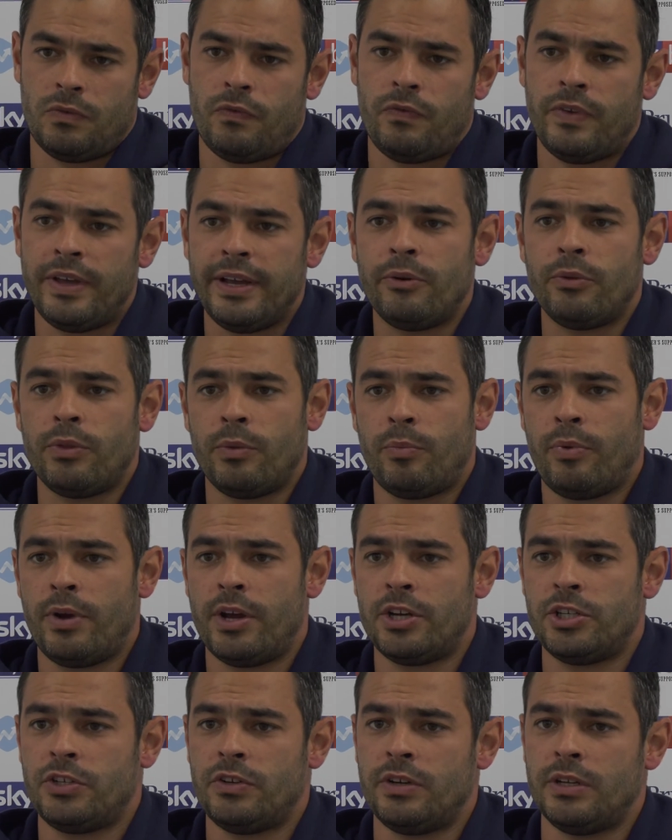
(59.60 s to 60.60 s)
feel the
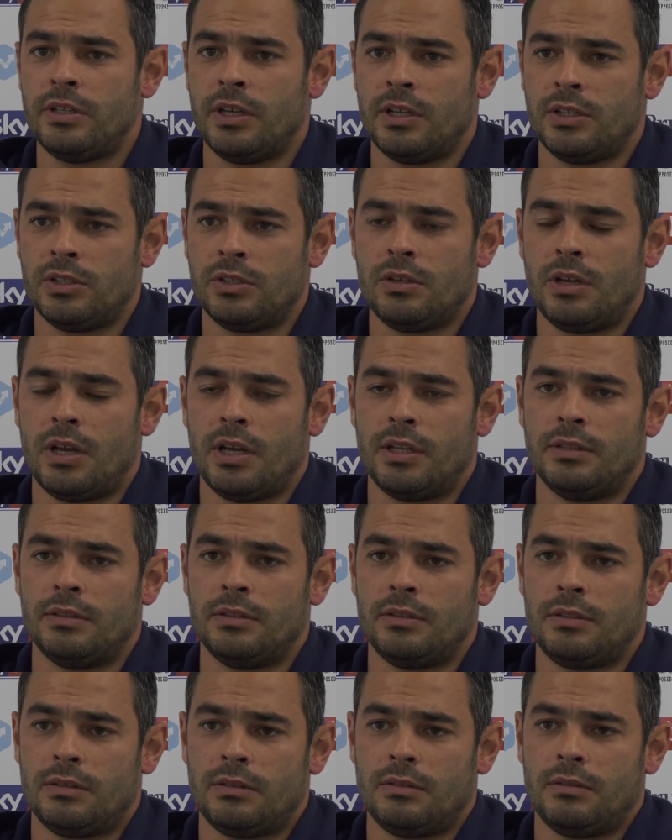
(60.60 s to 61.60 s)
pressure
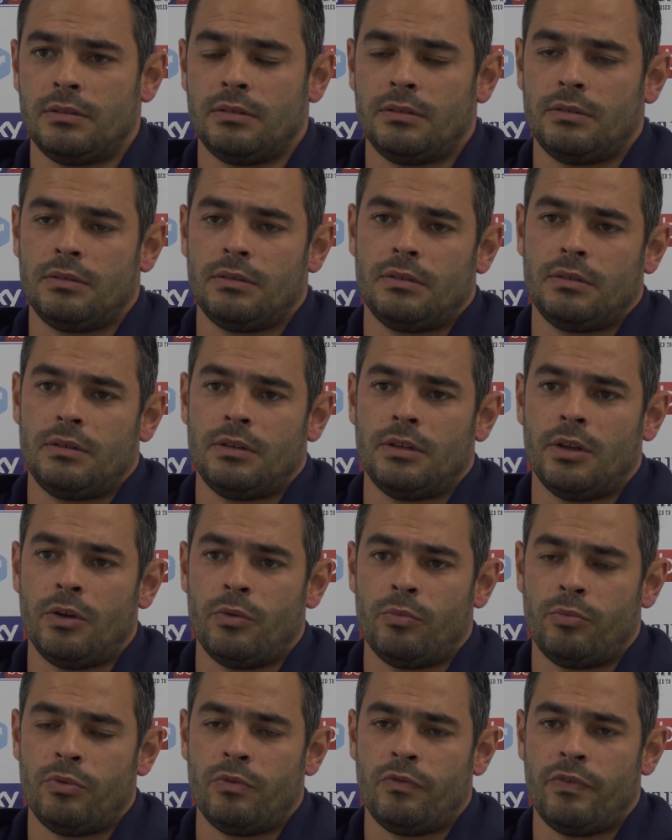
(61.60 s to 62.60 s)
and you
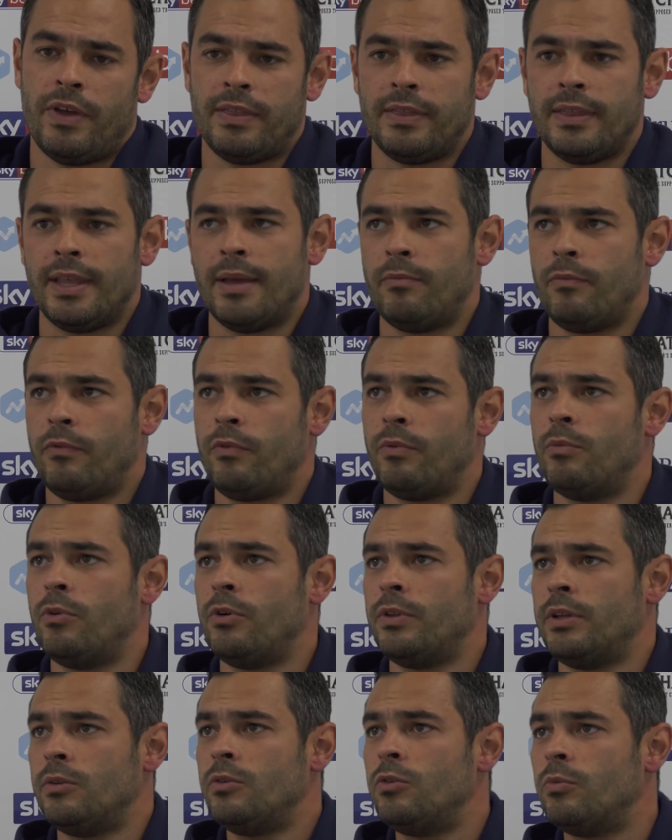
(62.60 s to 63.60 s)
know, prevent them from
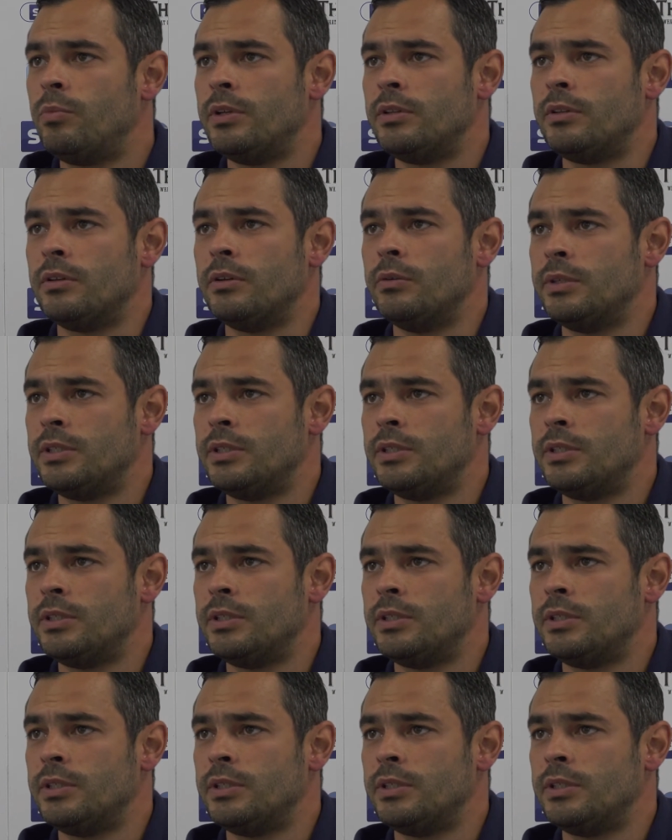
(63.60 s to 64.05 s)
what they normally do.